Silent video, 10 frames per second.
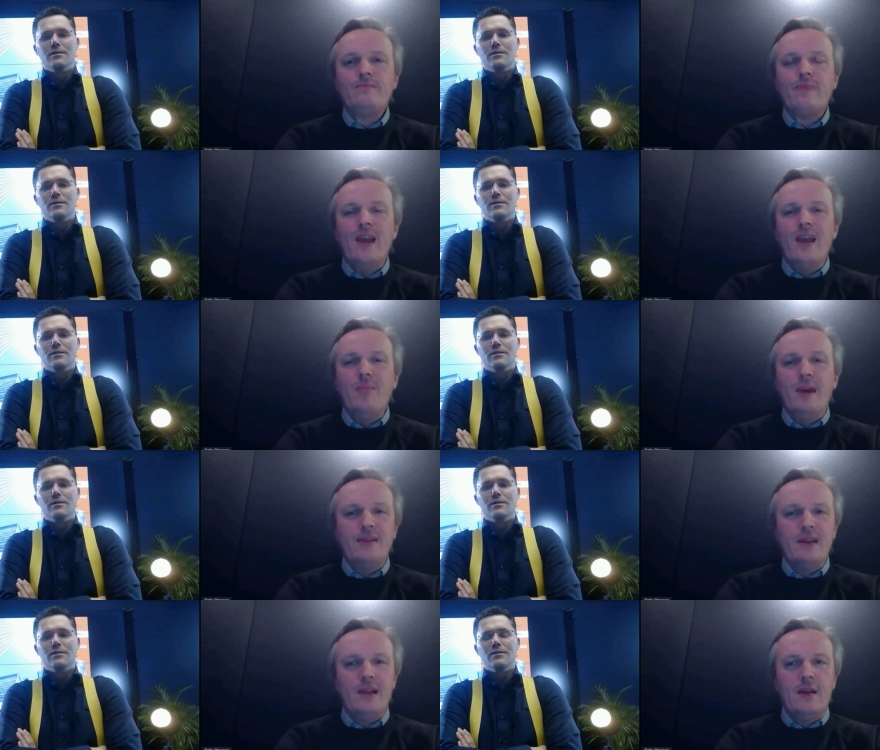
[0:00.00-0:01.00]
Speaker 1: and
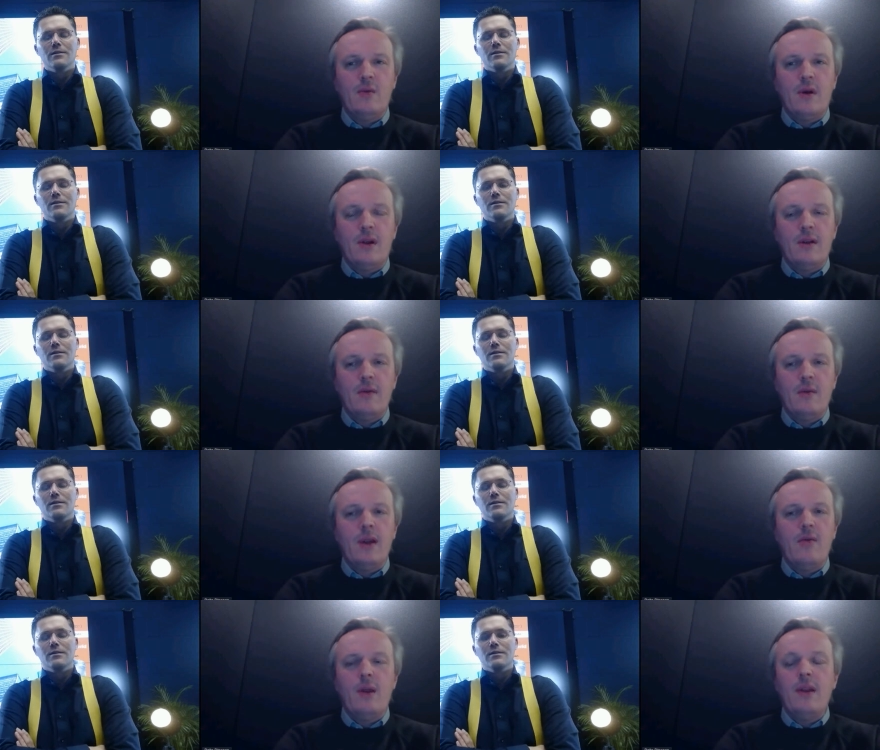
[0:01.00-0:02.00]
basically, what when,
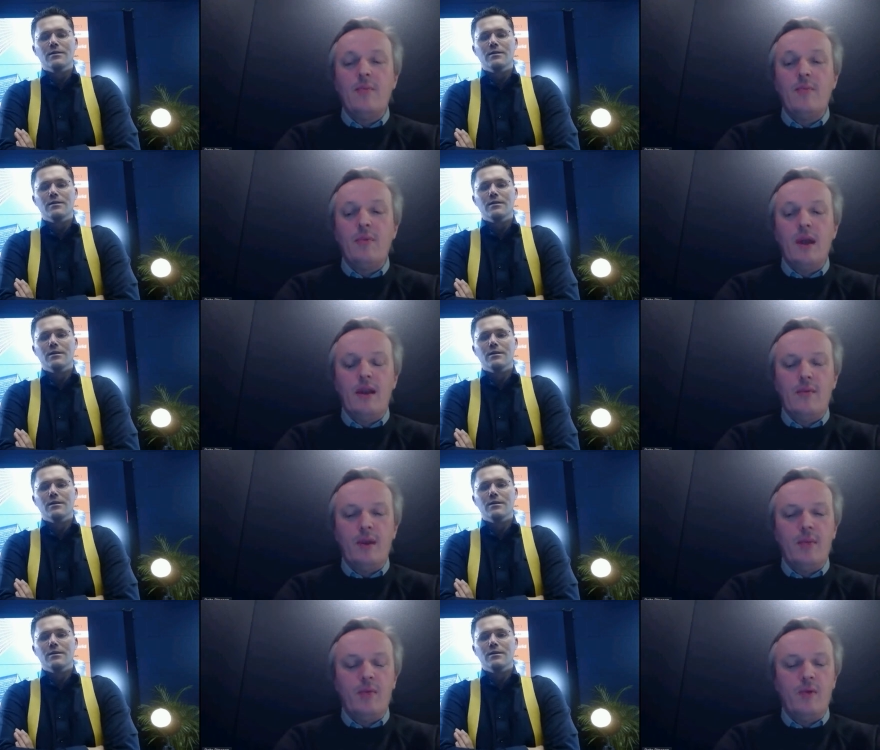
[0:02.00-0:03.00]
when the when
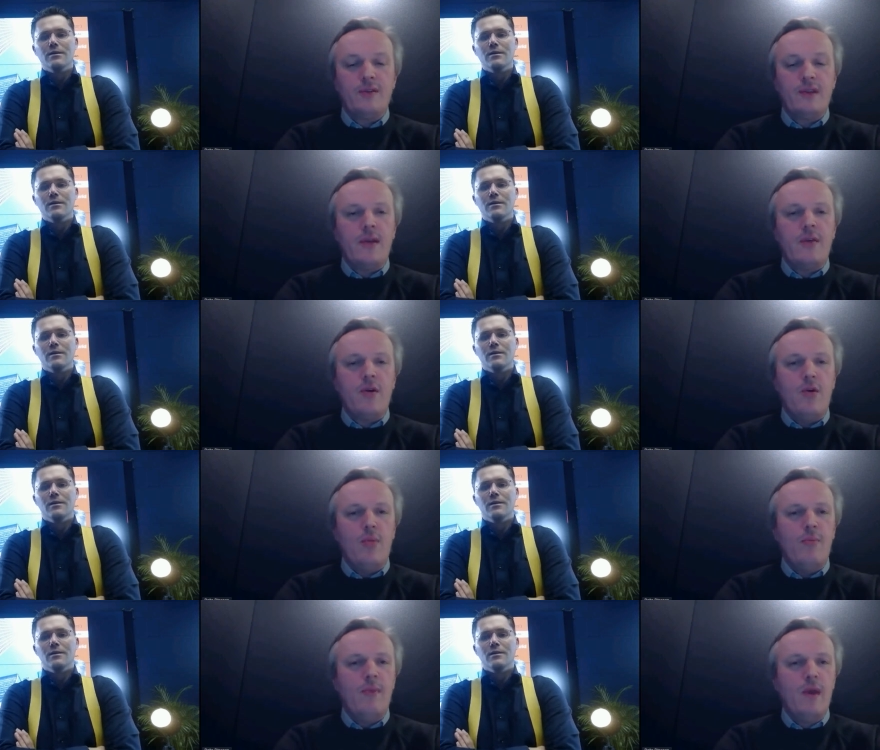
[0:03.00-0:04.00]
people were sent
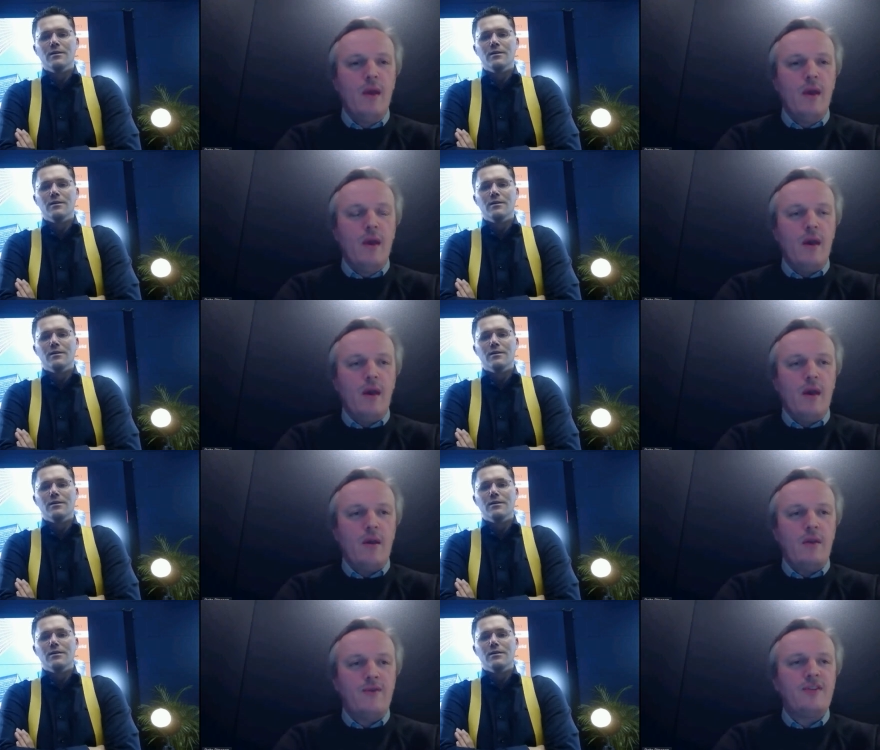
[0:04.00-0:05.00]
home, uh,
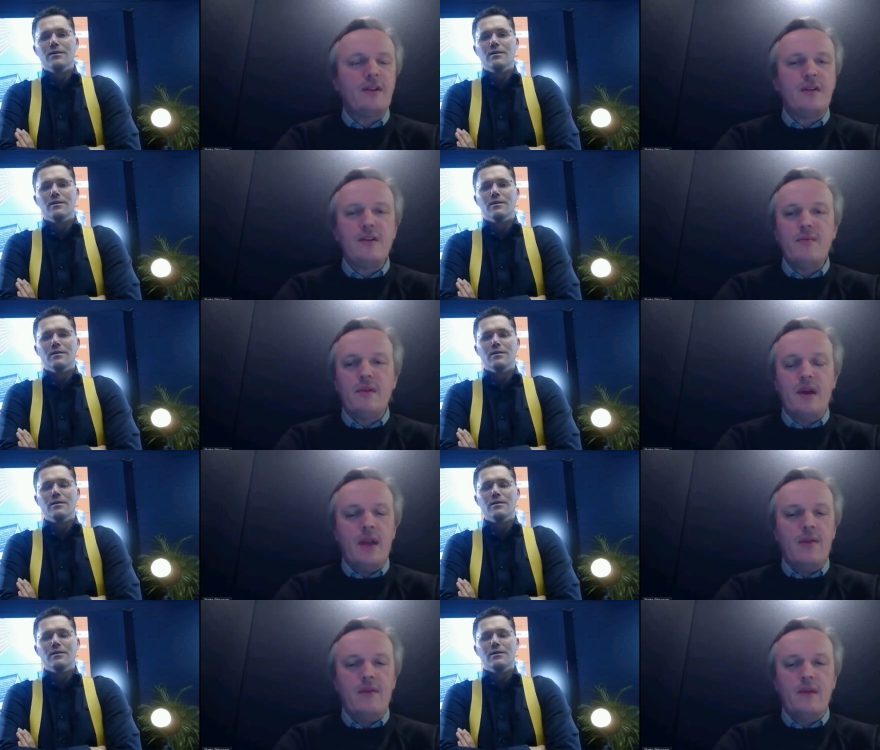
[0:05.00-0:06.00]
the facility, the head
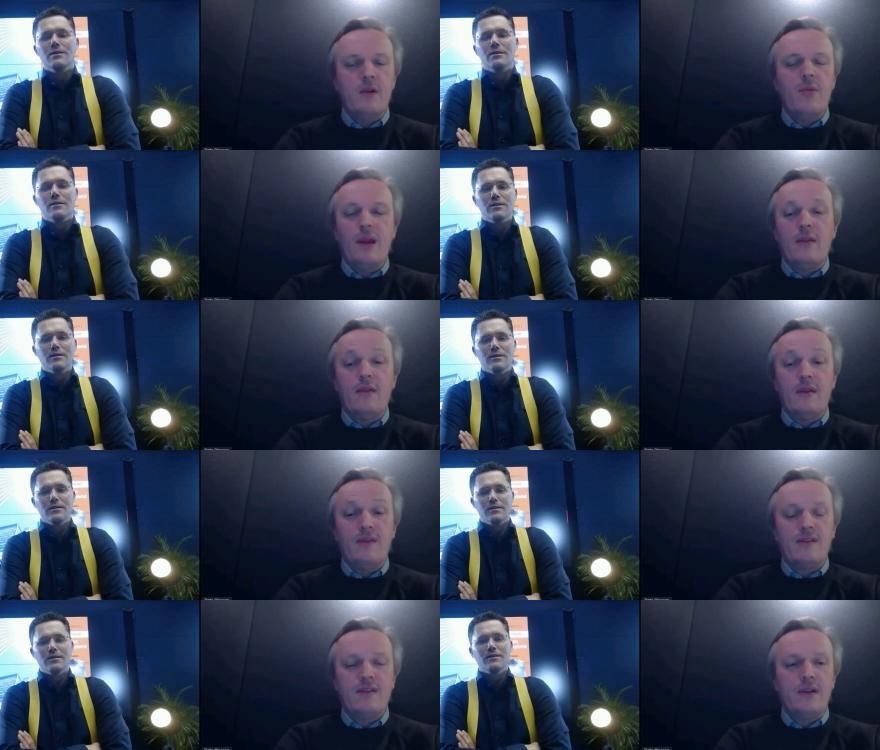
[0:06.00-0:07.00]
of the global head of their
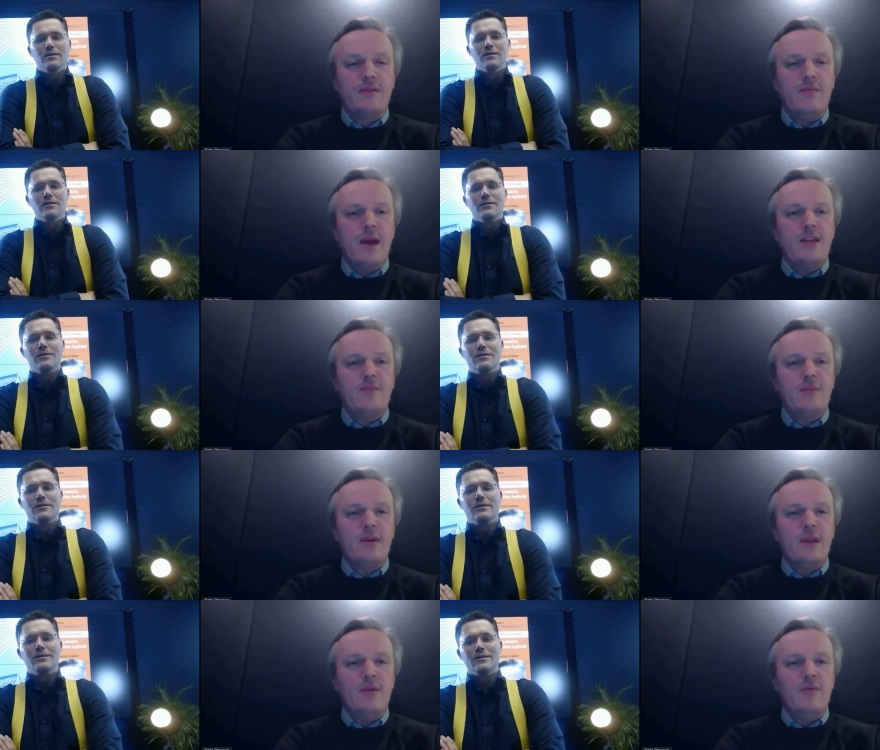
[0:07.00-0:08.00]
facility management,
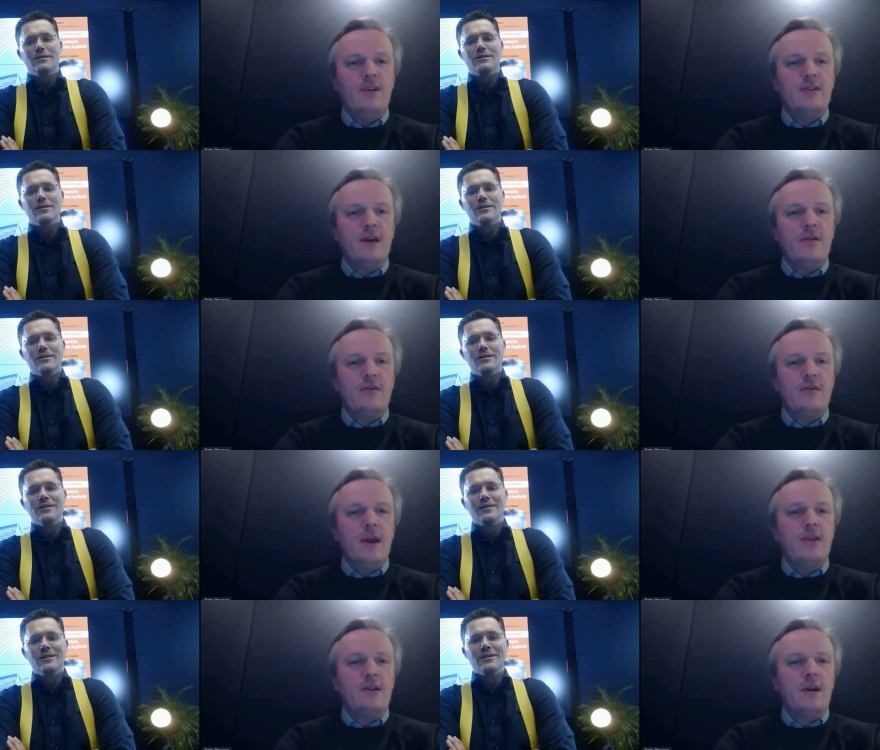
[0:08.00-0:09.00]
he reached out to
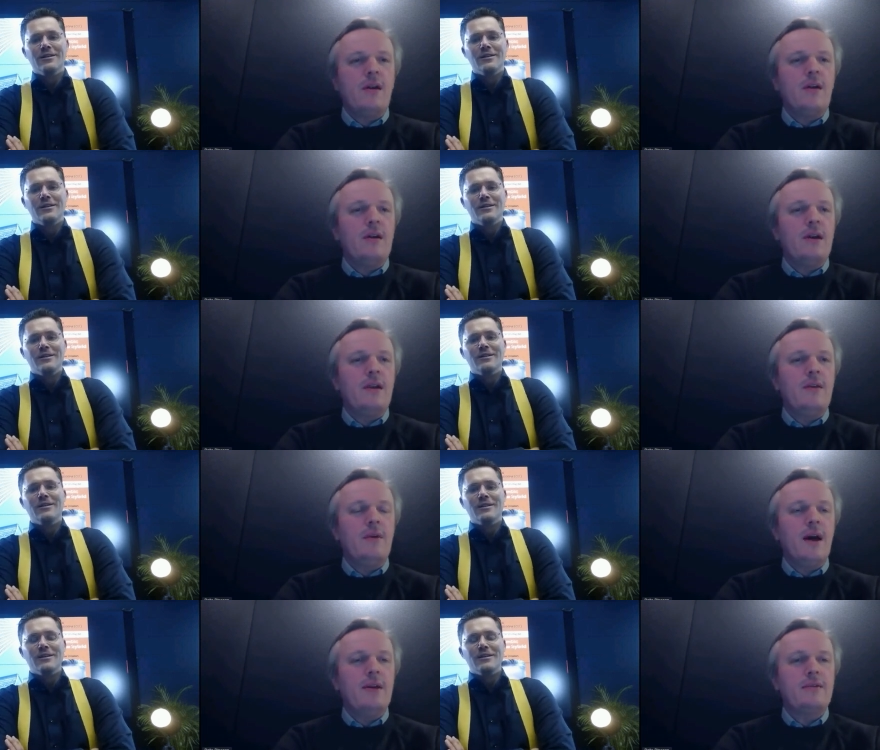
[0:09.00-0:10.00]
HR and he
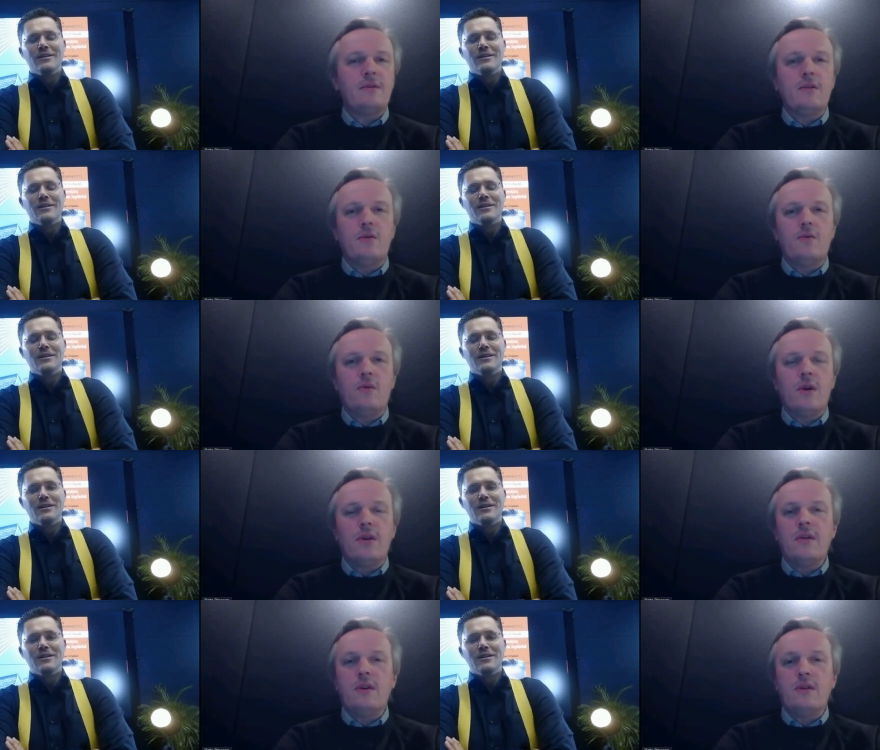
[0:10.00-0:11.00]
asked, "So, what are
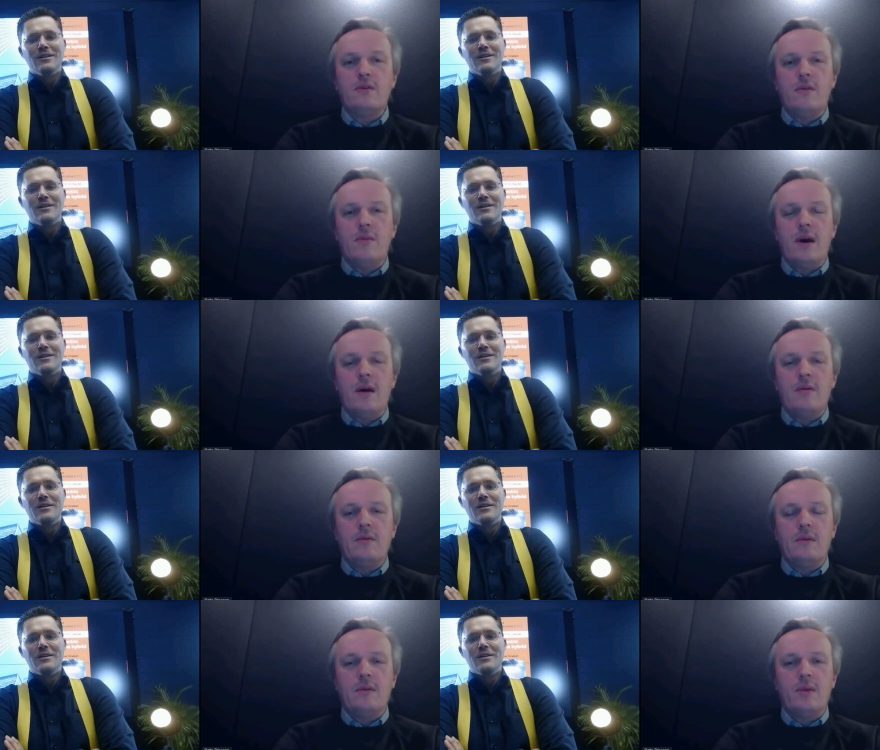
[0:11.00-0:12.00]
you going to do about
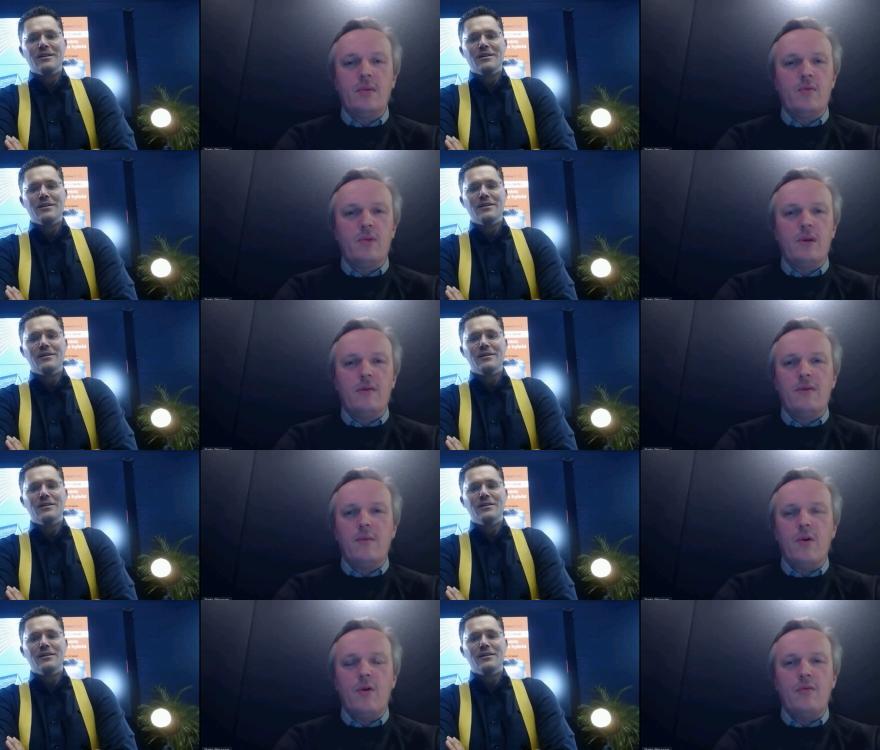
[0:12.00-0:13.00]
you know people working from
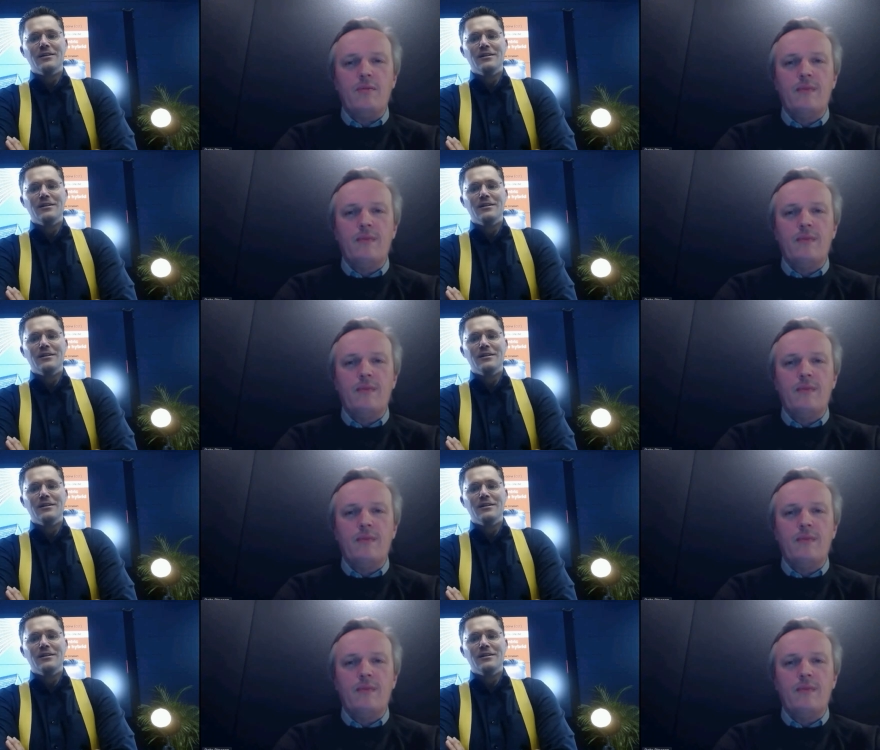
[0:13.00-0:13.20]
home?"